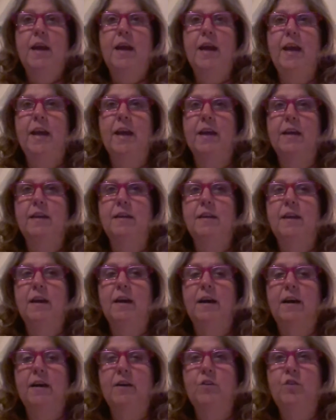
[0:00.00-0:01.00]
And
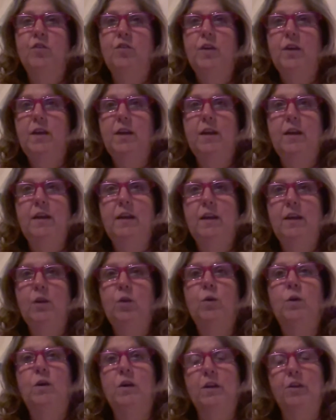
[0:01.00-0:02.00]

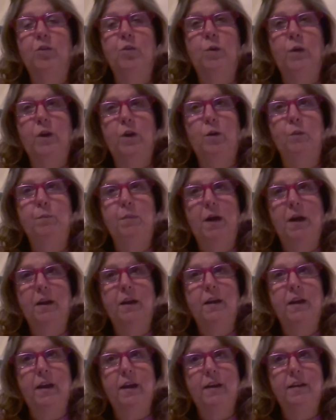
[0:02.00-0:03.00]
you'll enjoy her
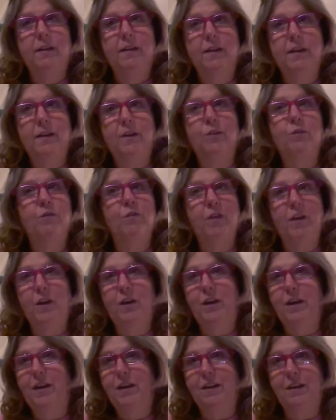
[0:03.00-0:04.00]
podcast. It's
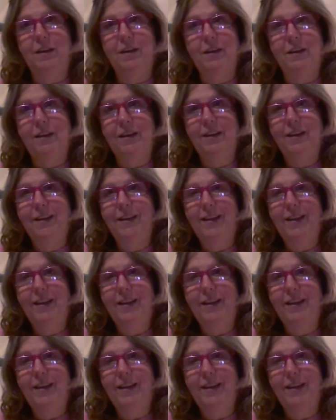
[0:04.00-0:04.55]
very good.